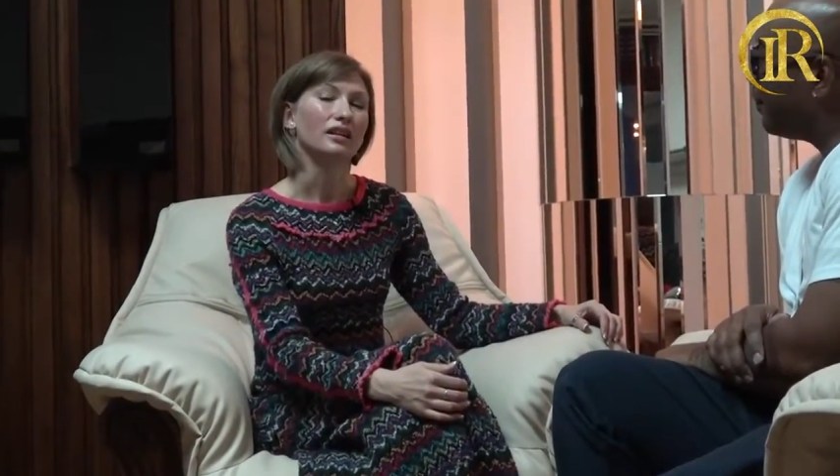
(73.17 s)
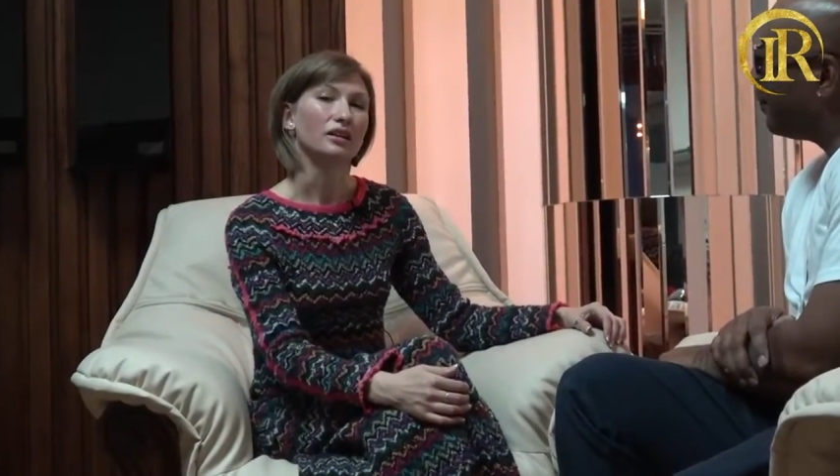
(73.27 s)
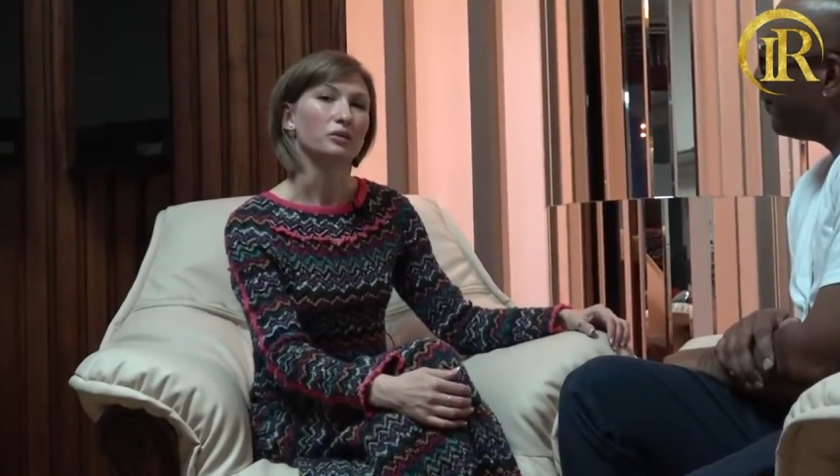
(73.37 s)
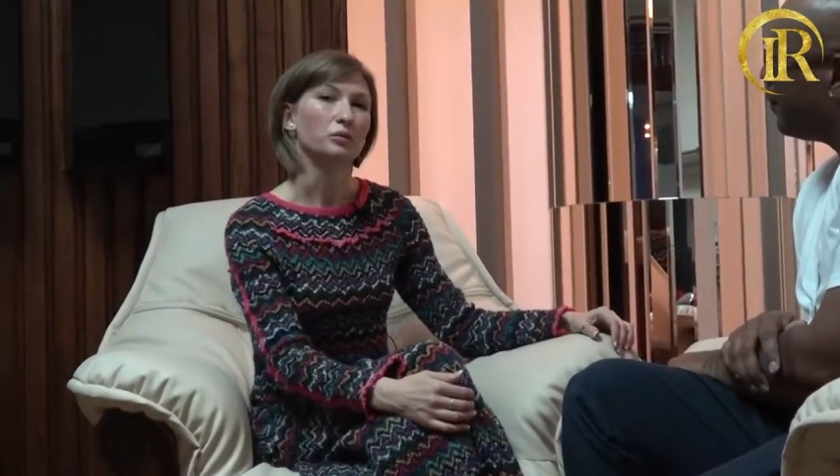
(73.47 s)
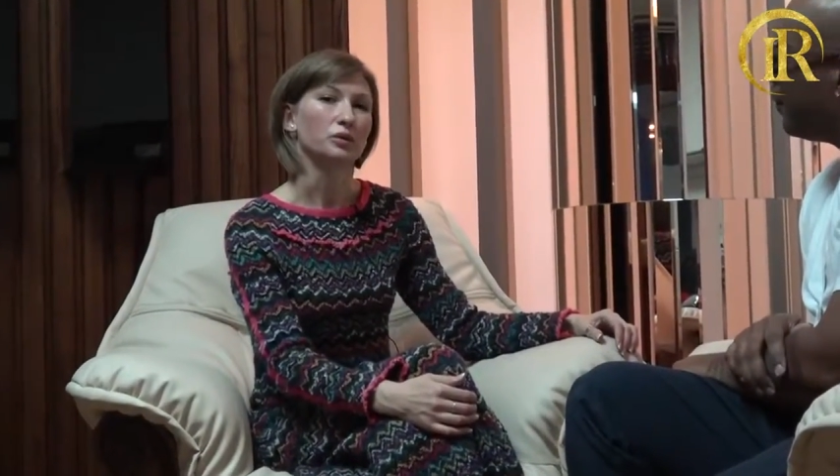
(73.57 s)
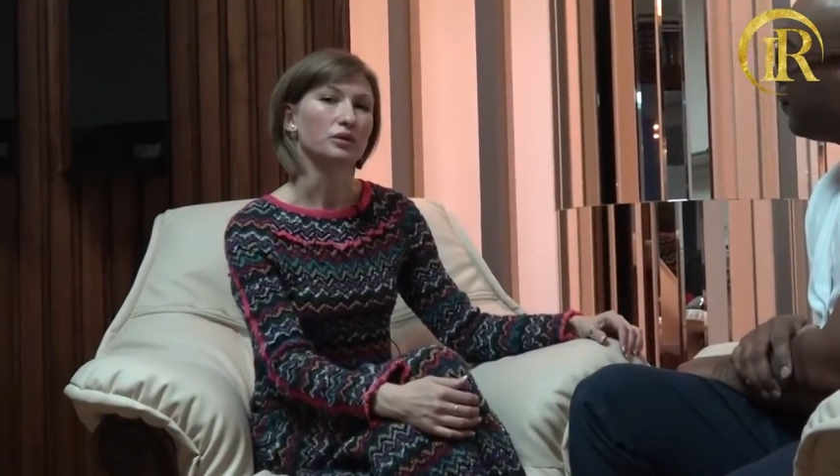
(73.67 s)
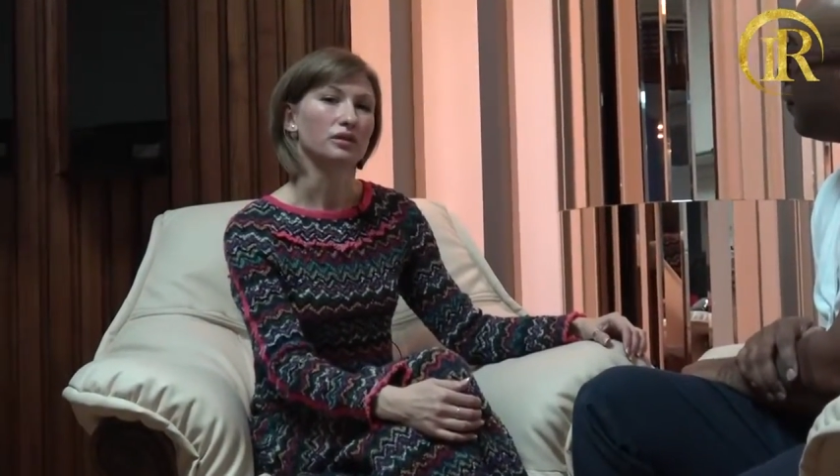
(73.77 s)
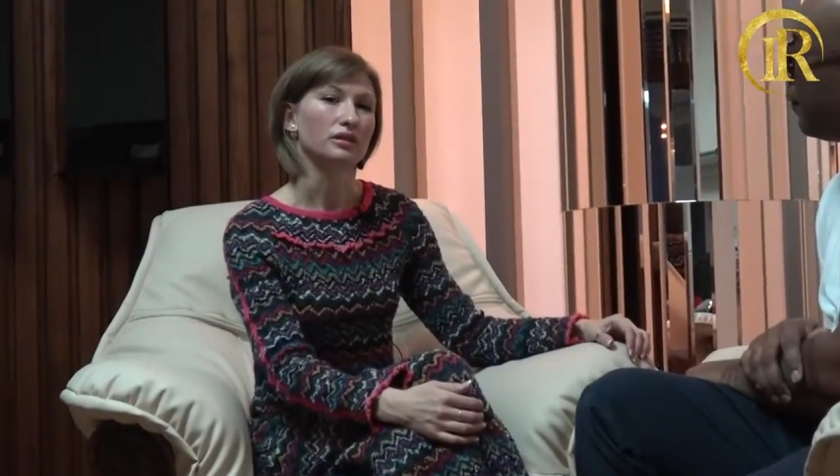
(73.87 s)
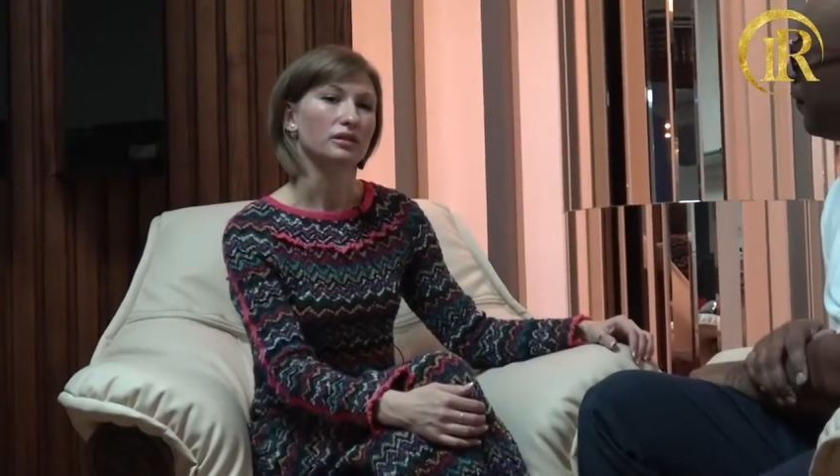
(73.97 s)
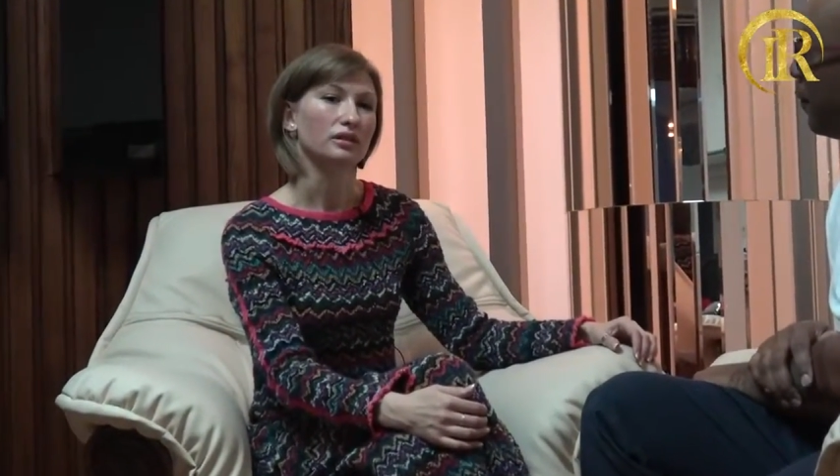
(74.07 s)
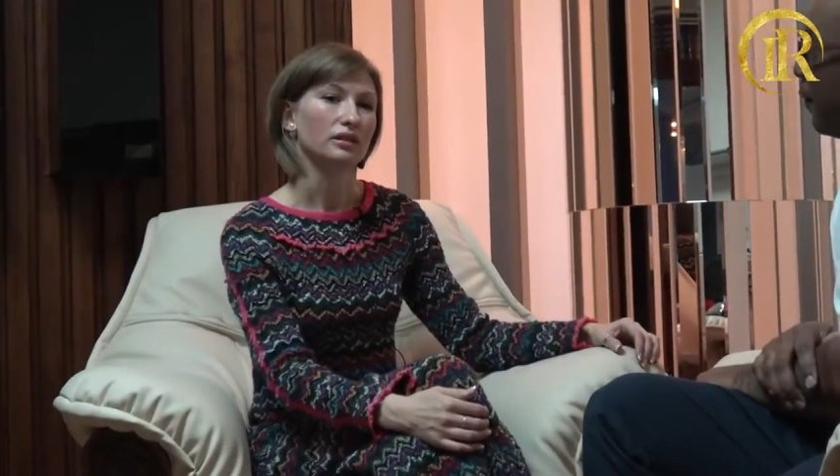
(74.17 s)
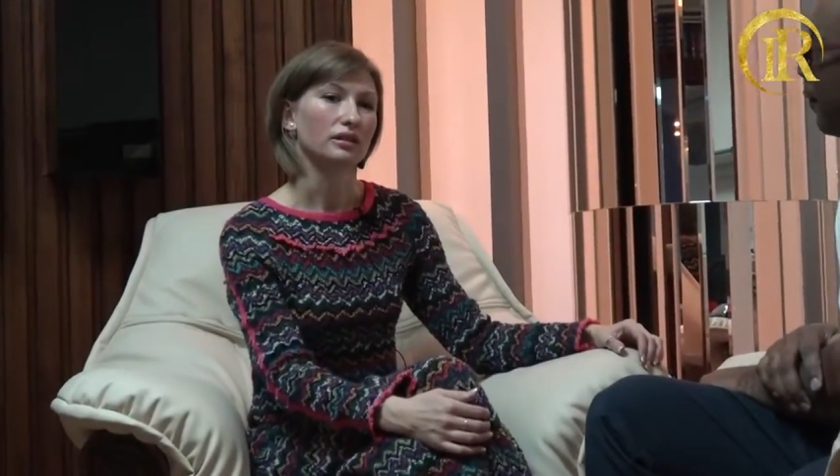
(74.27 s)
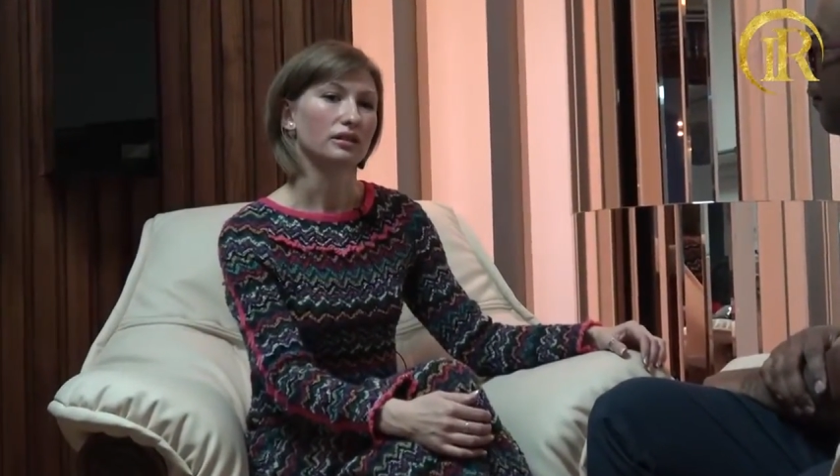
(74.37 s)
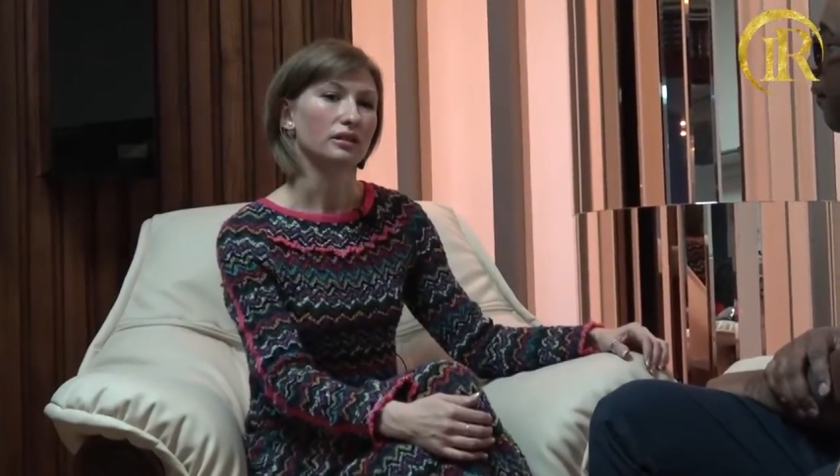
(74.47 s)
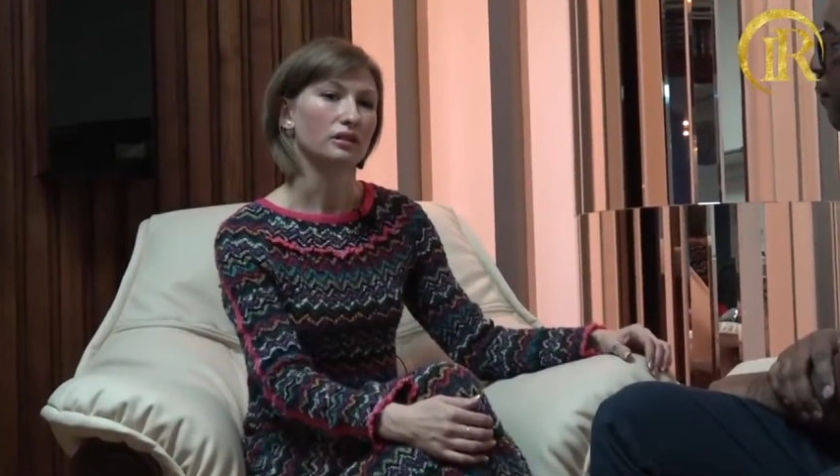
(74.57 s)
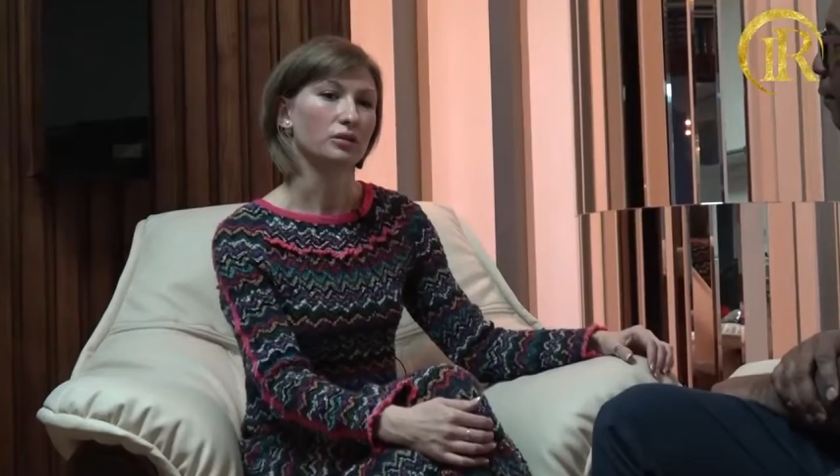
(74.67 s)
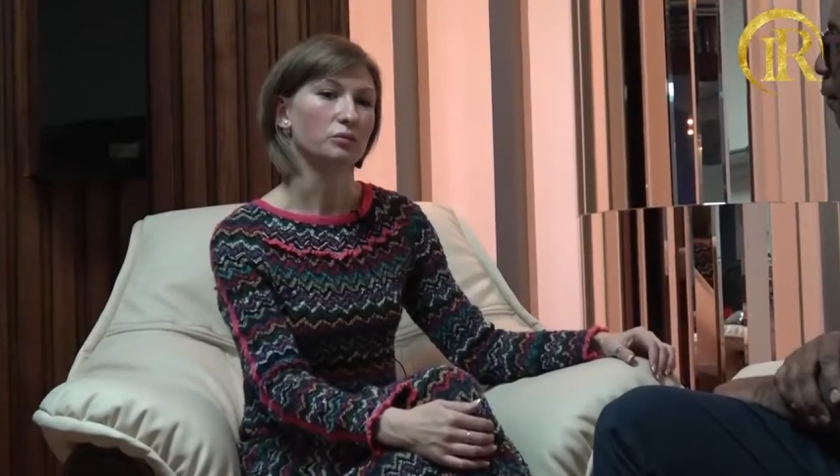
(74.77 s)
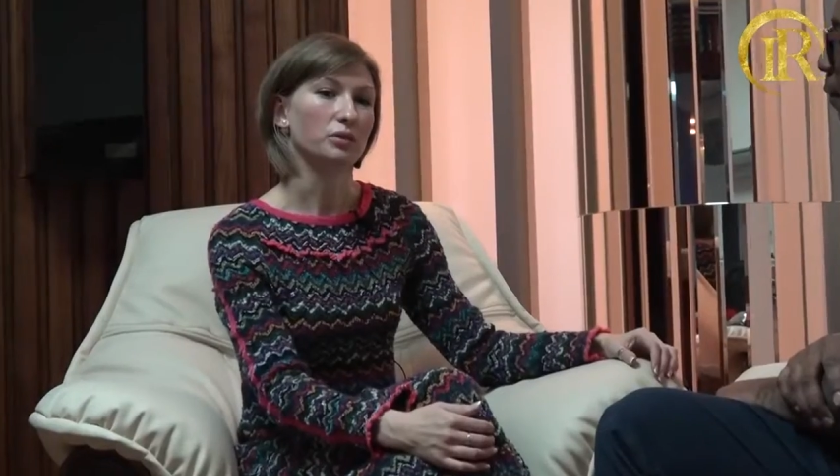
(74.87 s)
I want to